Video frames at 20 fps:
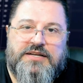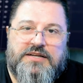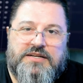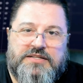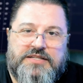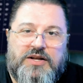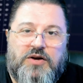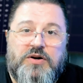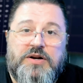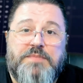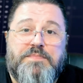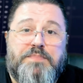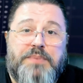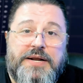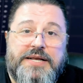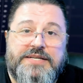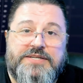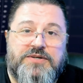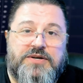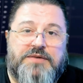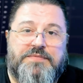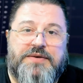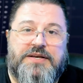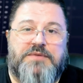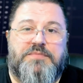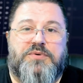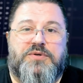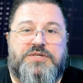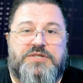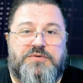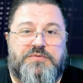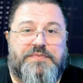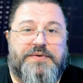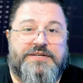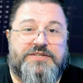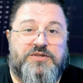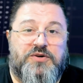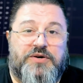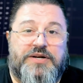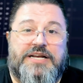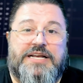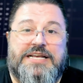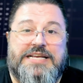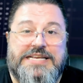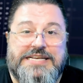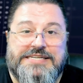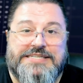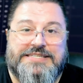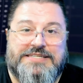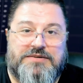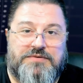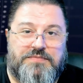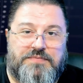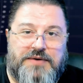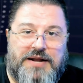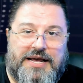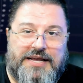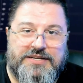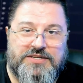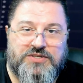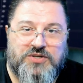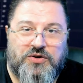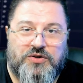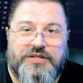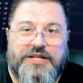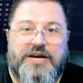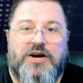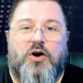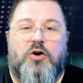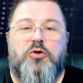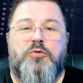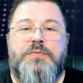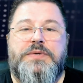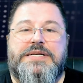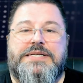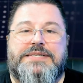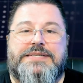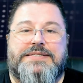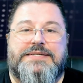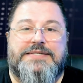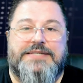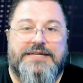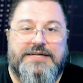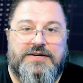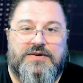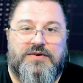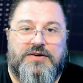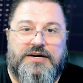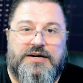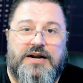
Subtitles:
the only place you can make a purchase with Pax token is SimFly. So the economy is circular,